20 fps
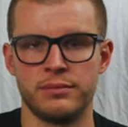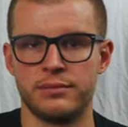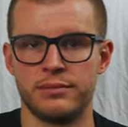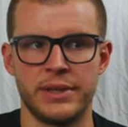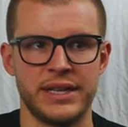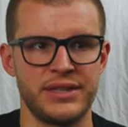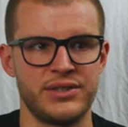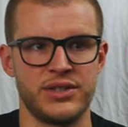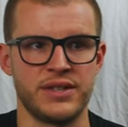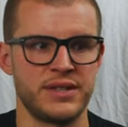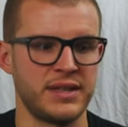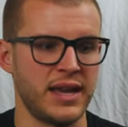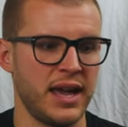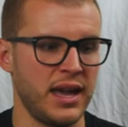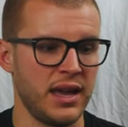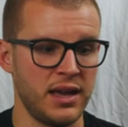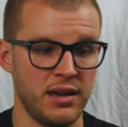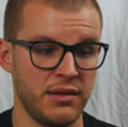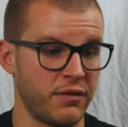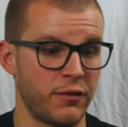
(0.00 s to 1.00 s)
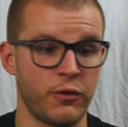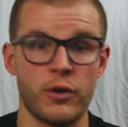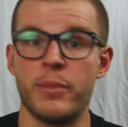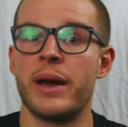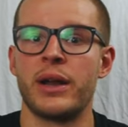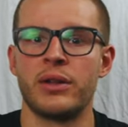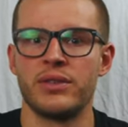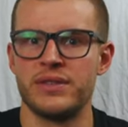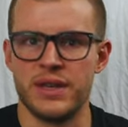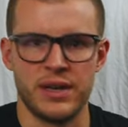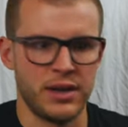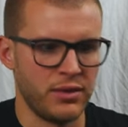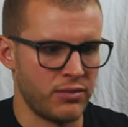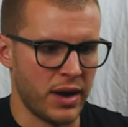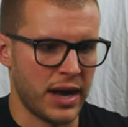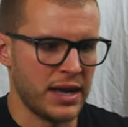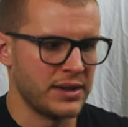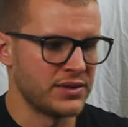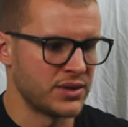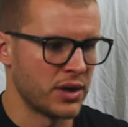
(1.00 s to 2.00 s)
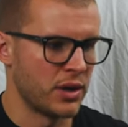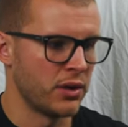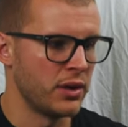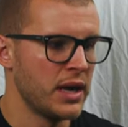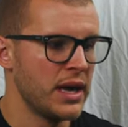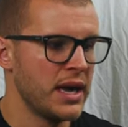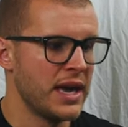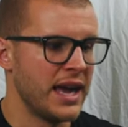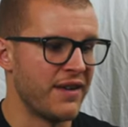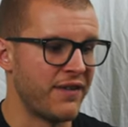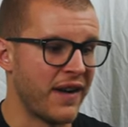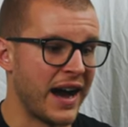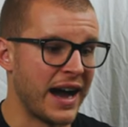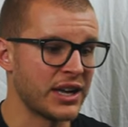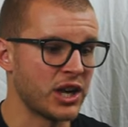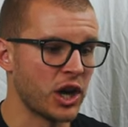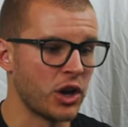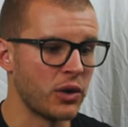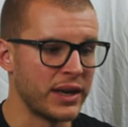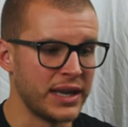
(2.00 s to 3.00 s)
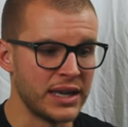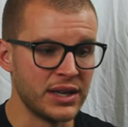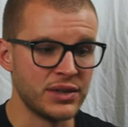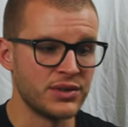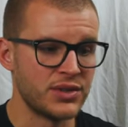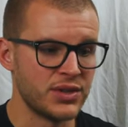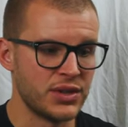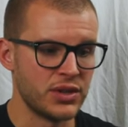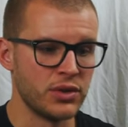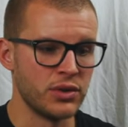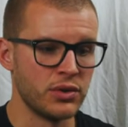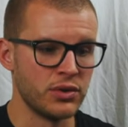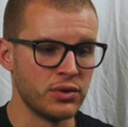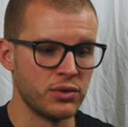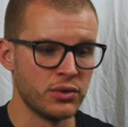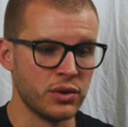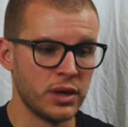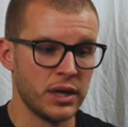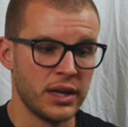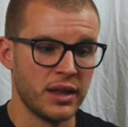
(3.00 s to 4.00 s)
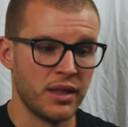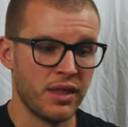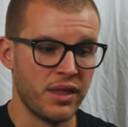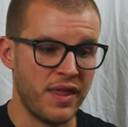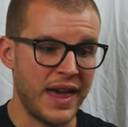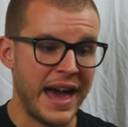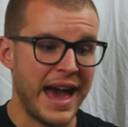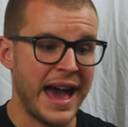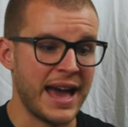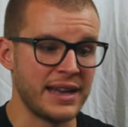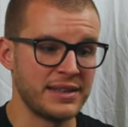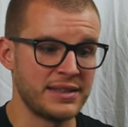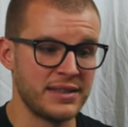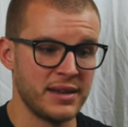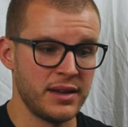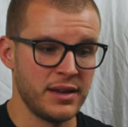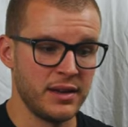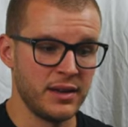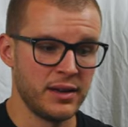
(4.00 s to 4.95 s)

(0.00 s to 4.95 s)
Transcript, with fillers: let's just say Fremantle City, right? So if I go into that